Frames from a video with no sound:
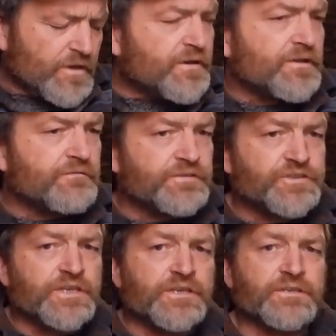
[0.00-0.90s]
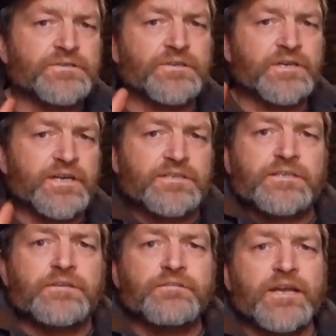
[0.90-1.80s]
the Virginias are there
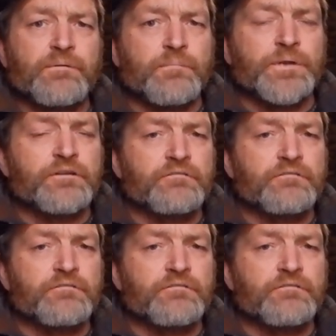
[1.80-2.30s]
to give them a bit